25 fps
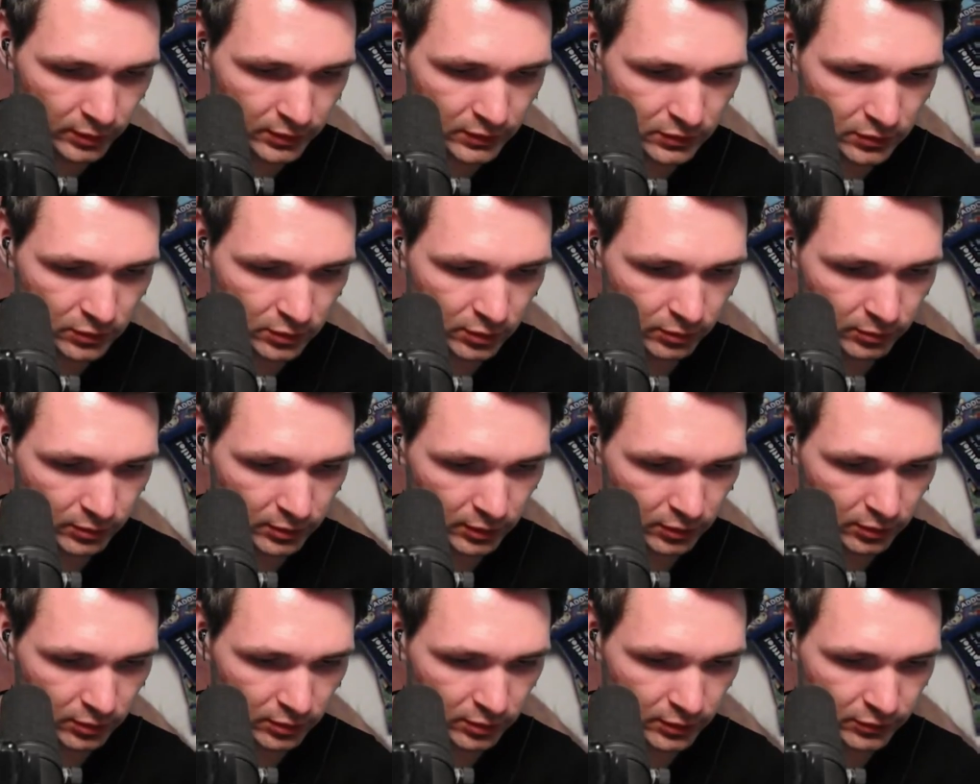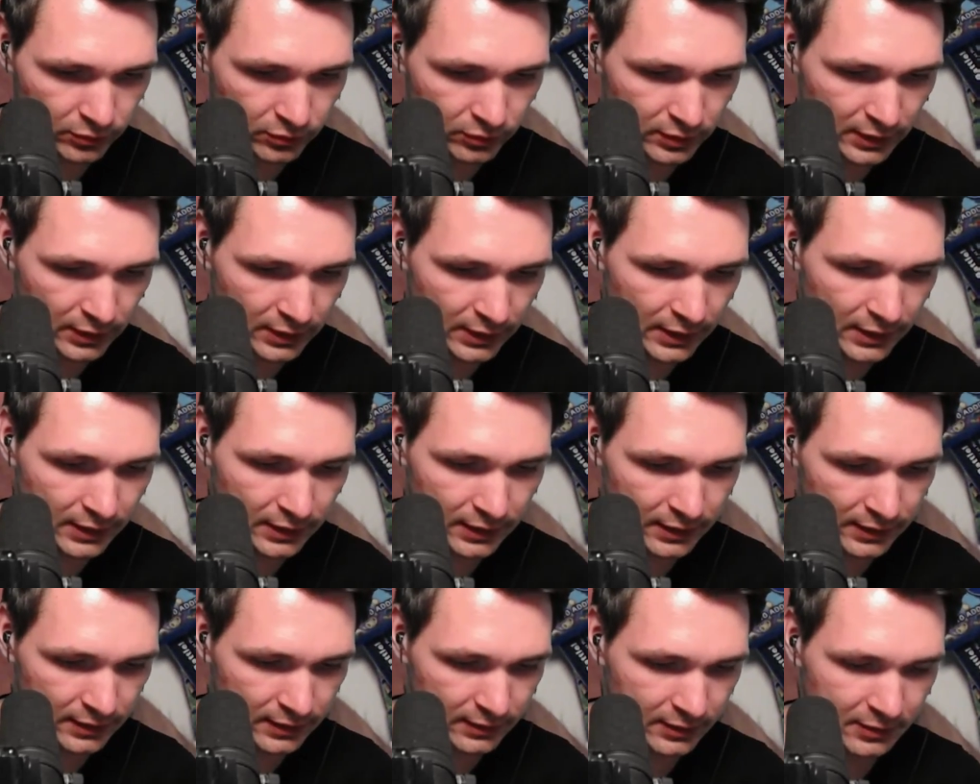going on today?
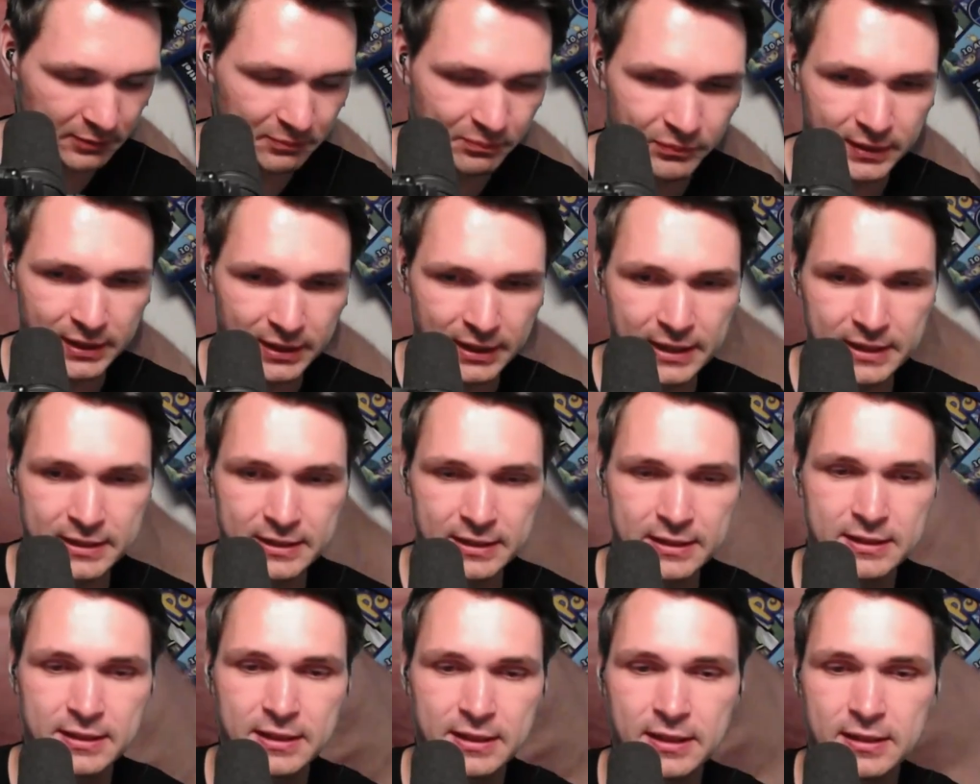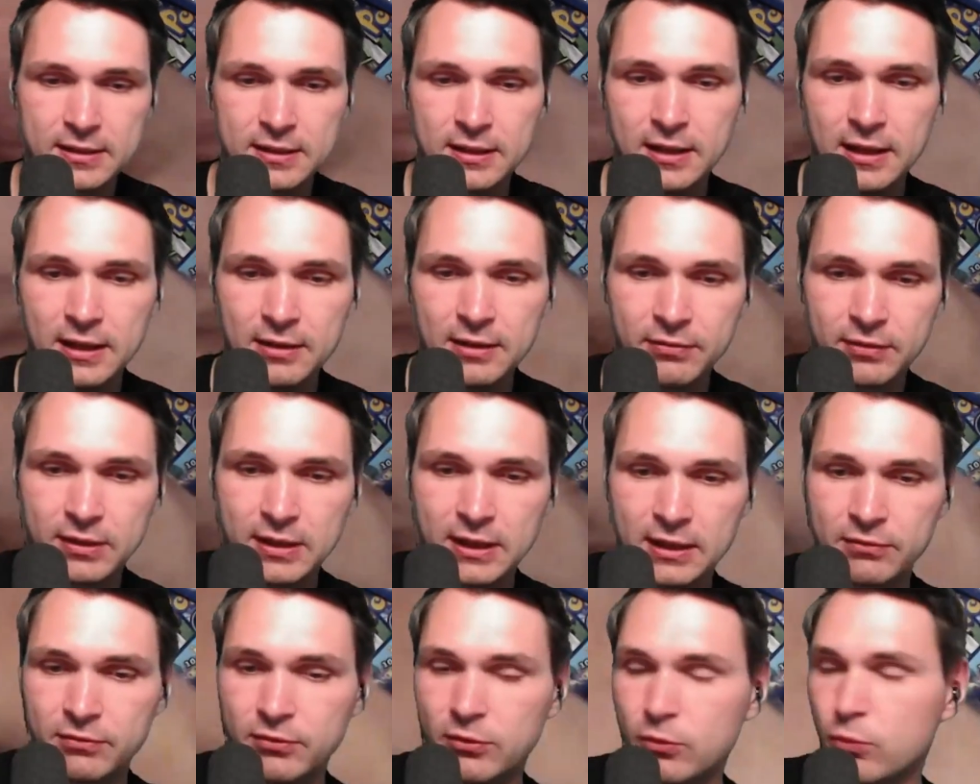As I said, I've
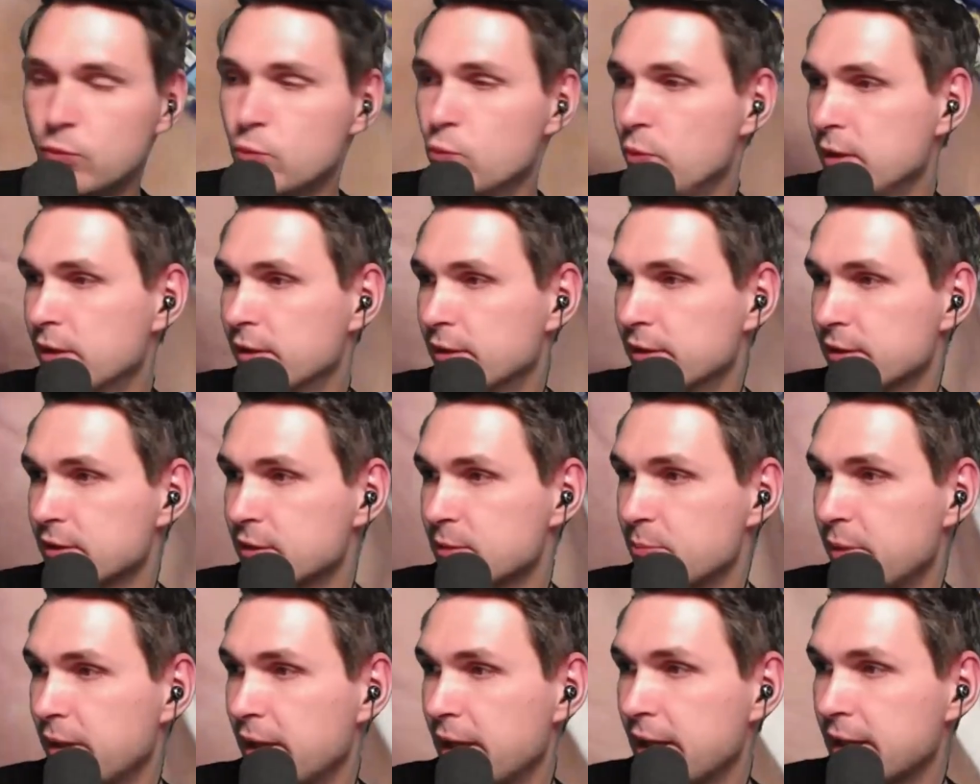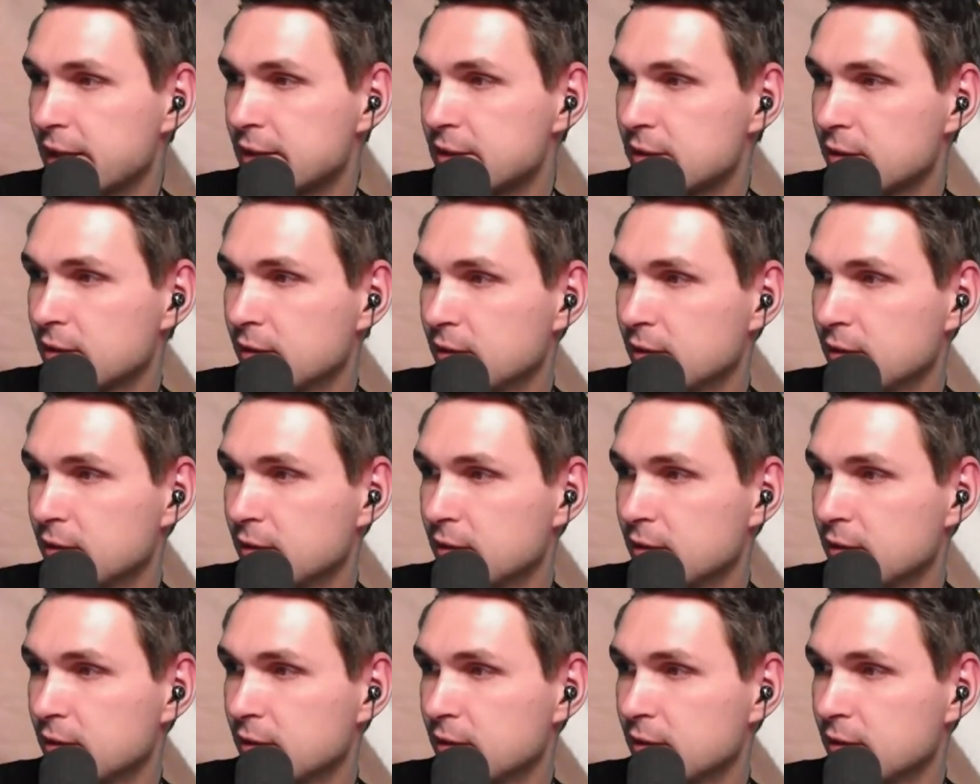got the weirdest packs.